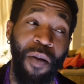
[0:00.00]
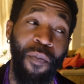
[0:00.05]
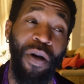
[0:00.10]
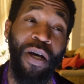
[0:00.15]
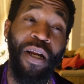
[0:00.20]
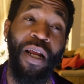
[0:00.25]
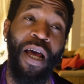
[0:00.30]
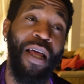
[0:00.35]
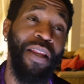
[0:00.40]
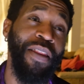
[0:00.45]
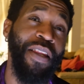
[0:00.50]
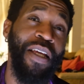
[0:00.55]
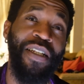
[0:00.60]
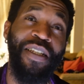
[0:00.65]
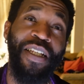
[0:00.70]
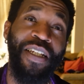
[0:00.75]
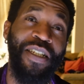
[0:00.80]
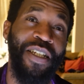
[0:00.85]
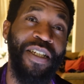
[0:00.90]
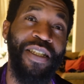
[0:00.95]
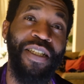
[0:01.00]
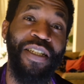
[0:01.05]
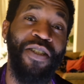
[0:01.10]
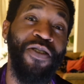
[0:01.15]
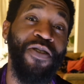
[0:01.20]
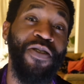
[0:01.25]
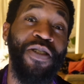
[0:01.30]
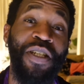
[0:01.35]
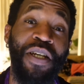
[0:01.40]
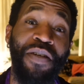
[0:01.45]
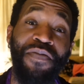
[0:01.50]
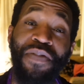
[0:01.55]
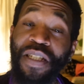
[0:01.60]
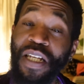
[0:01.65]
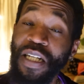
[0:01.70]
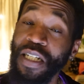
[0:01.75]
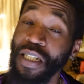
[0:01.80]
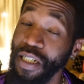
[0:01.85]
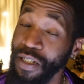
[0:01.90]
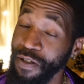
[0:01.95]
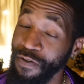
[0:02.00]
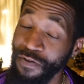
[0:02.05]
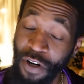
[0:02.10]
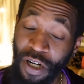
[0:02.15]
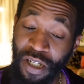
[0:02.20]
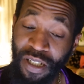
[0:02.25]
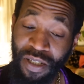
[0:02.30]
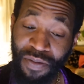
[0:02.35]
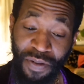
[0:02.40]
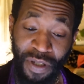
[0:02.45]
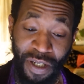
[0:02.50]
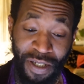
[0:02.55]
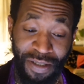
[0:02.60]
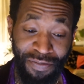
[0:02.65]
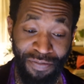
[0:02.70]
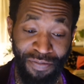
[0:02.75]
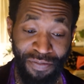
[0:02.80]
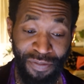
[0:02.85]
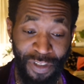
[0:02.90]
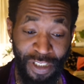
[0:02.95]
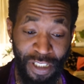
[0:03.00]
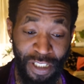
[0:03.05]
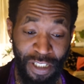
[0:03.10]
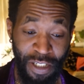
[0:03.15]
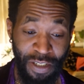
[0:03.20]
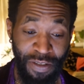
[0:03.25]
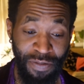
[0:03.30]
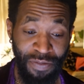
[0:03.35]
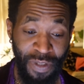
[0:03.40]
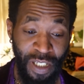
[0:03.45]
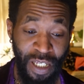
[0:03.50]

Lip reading: But I think that's just a little subsection of race play, you know?